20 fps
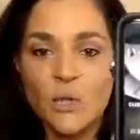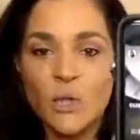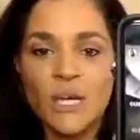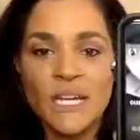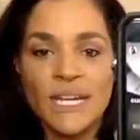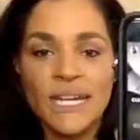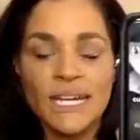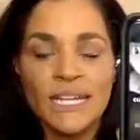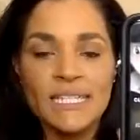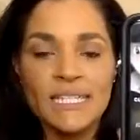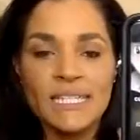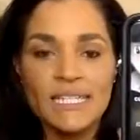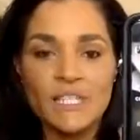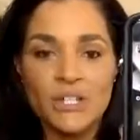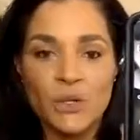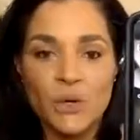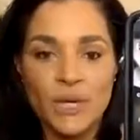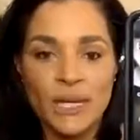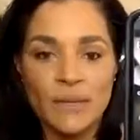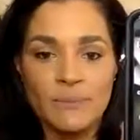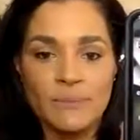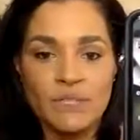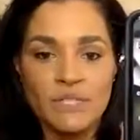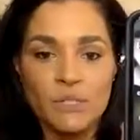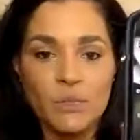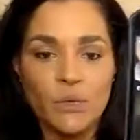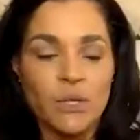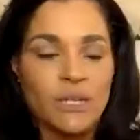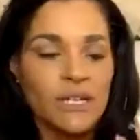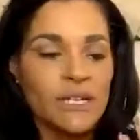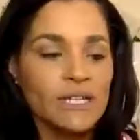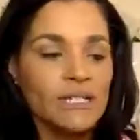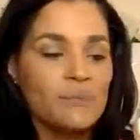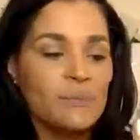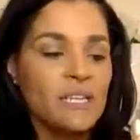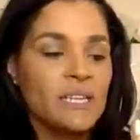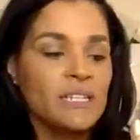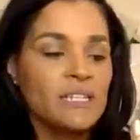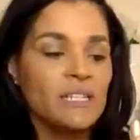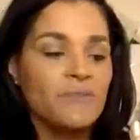or Instagram stories,
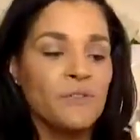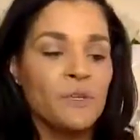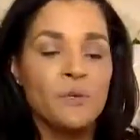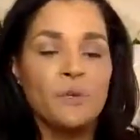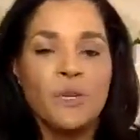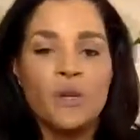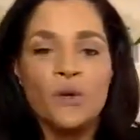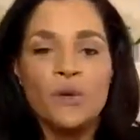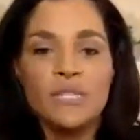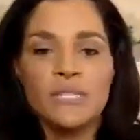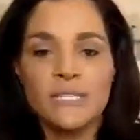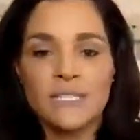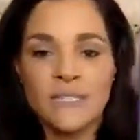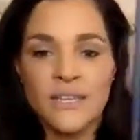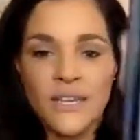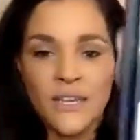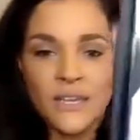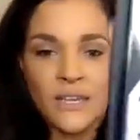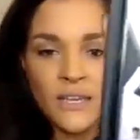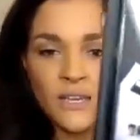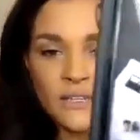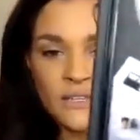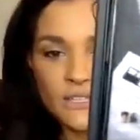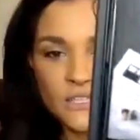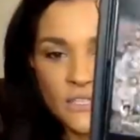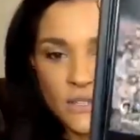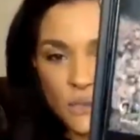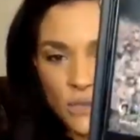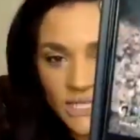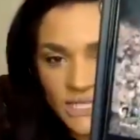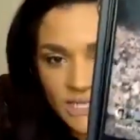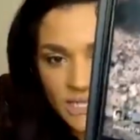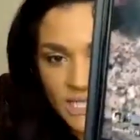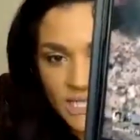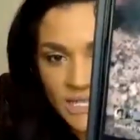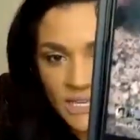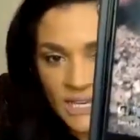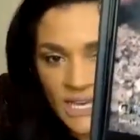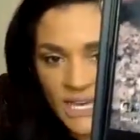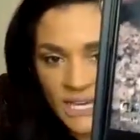because if you notice, stories
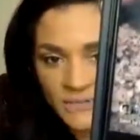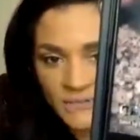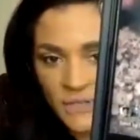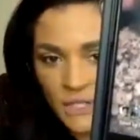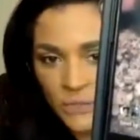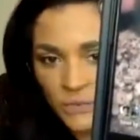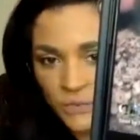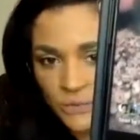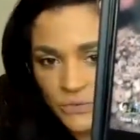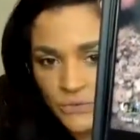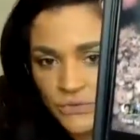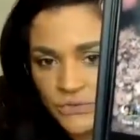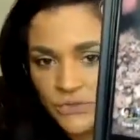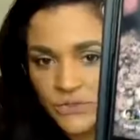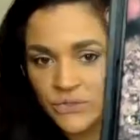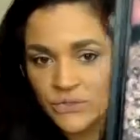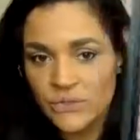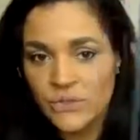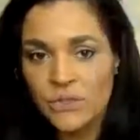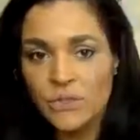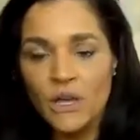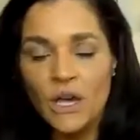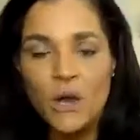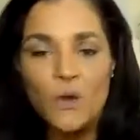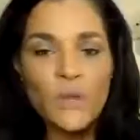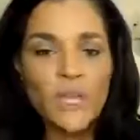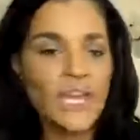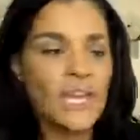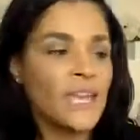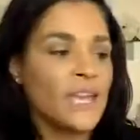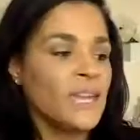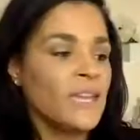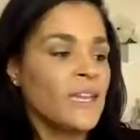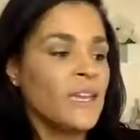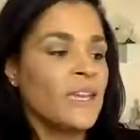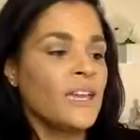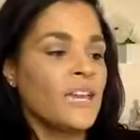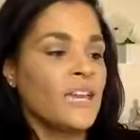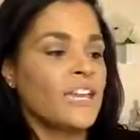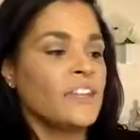get a lot of views, okay?
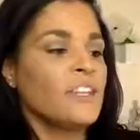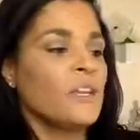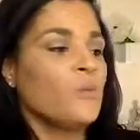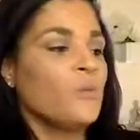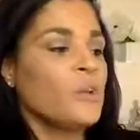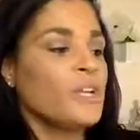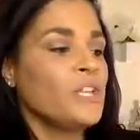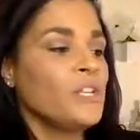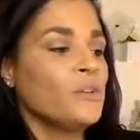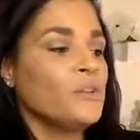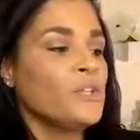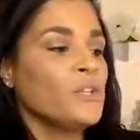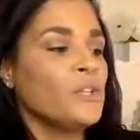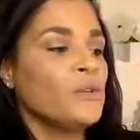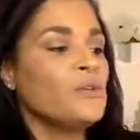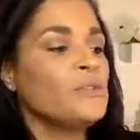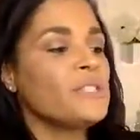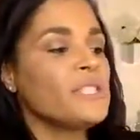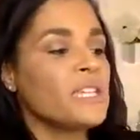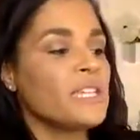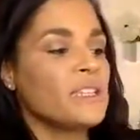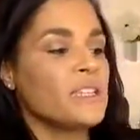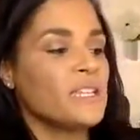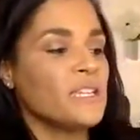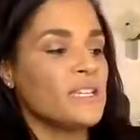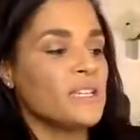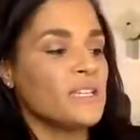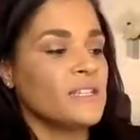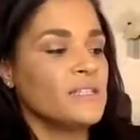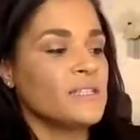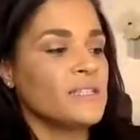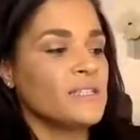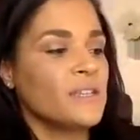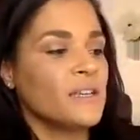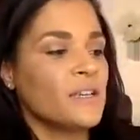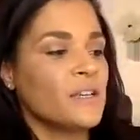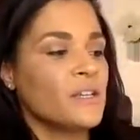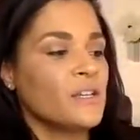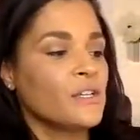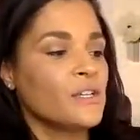And then when you're using these,
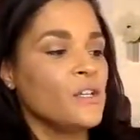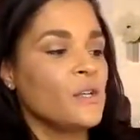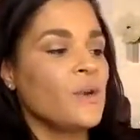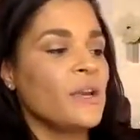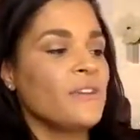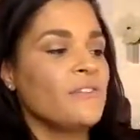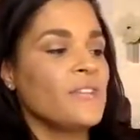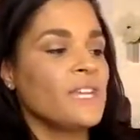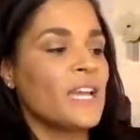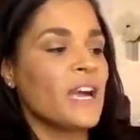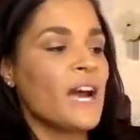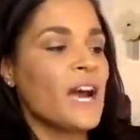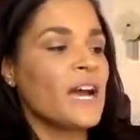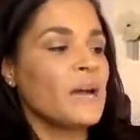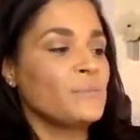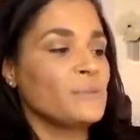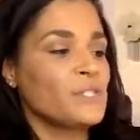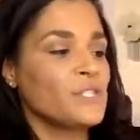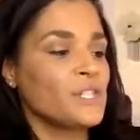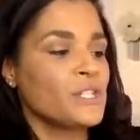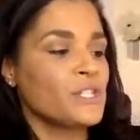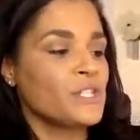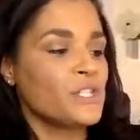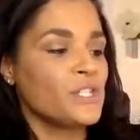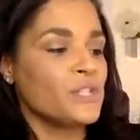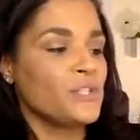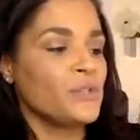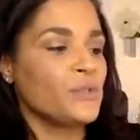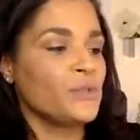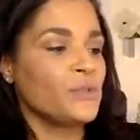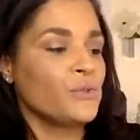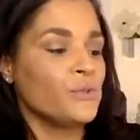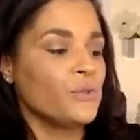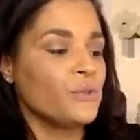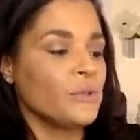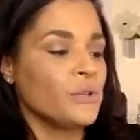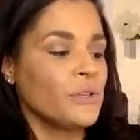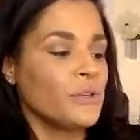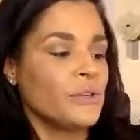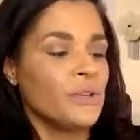you have the option
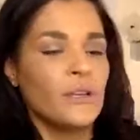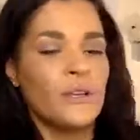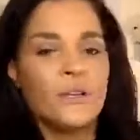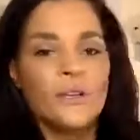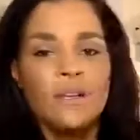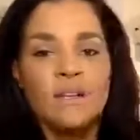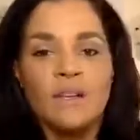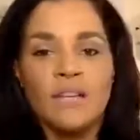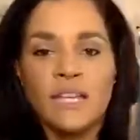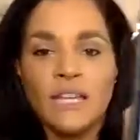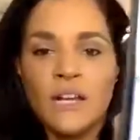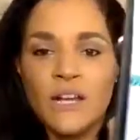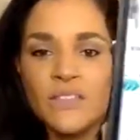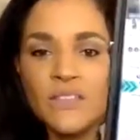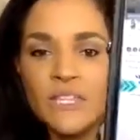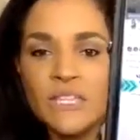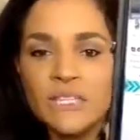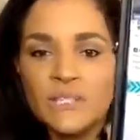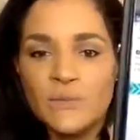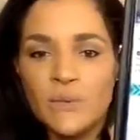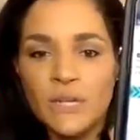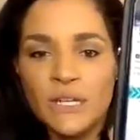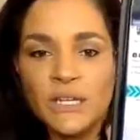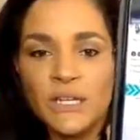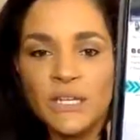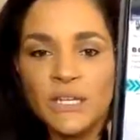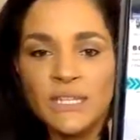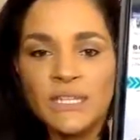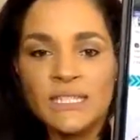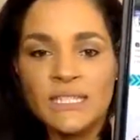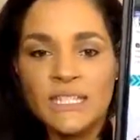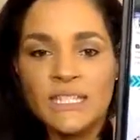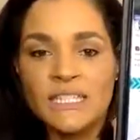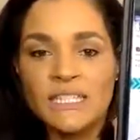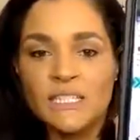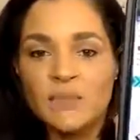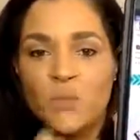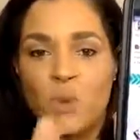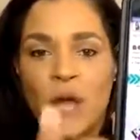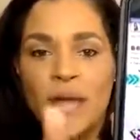to, like on this one, it
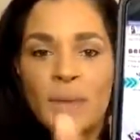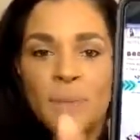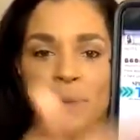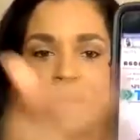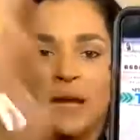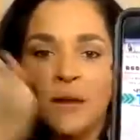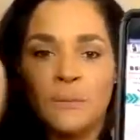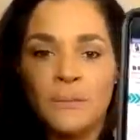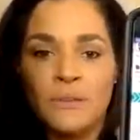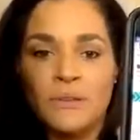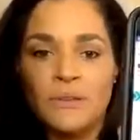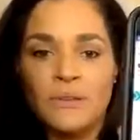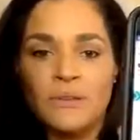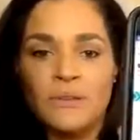says swipe up.